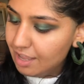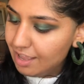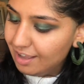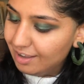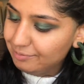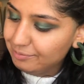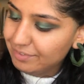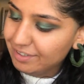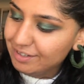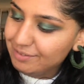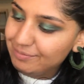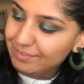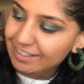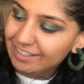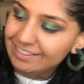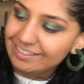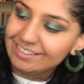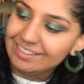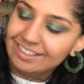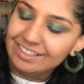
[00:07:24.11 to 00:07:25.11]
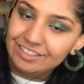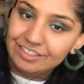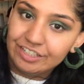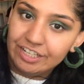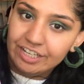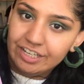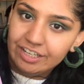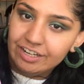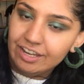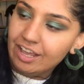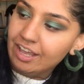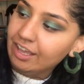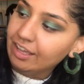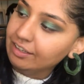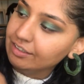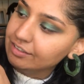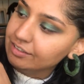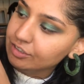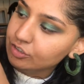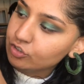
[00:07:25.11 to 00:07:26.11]
I'm going to mix Jade
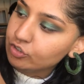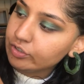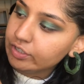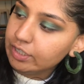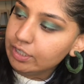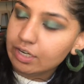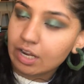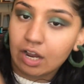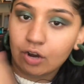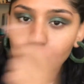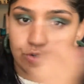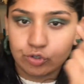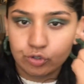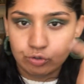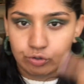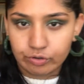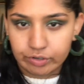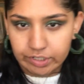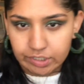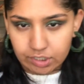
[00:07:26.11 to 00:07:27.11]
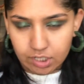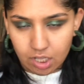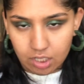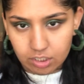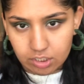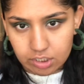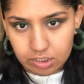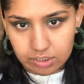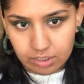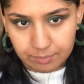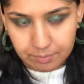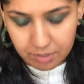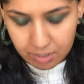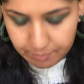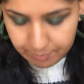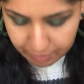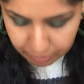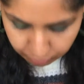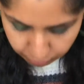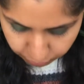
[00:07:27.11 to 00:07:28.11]
and Citrine, our two crease colors. I'm going to
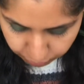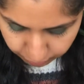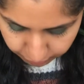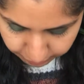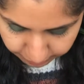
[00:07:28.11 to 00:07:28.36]
mix those two